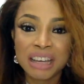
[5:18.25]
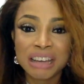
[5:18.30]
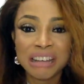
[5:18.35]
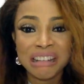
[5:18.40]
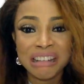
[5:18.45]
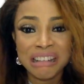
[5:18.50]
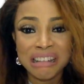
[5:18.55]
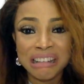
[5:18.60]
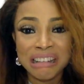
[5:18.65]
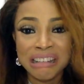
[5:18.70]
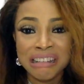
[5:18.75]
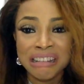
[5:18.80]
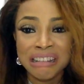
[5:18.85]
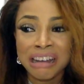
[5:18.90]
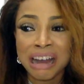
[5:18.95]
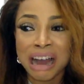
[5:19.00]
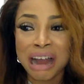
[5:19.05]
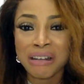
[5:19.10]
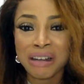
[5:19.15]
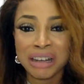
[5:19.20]
I
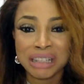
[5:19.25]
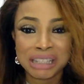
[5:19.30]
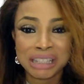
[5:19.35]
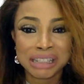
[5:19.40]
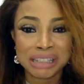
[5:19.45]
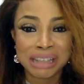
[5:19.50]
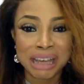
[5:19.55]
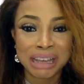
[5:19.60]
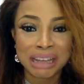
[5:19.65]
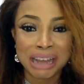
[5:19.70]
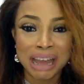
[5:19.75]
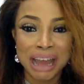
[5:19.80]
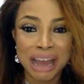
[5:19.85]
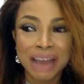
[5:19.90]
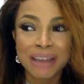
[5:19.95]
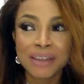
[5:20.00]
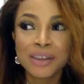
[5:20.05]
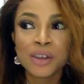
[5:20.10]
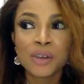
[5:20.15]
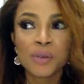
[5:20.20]
want to stay there.